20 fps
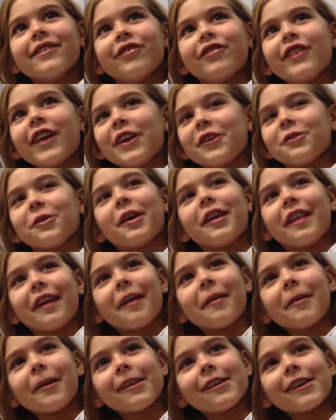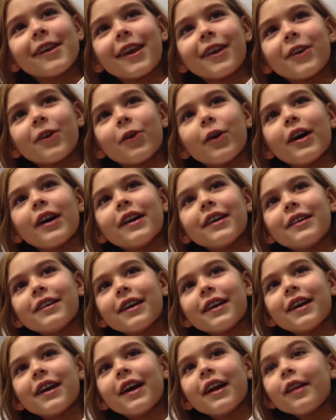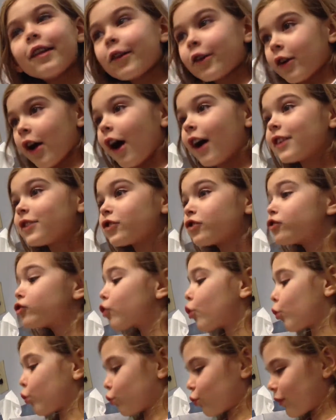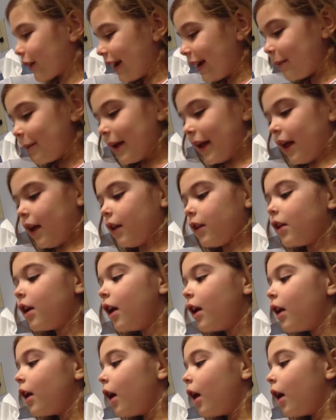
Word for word: That's what they really do. They're not screaming.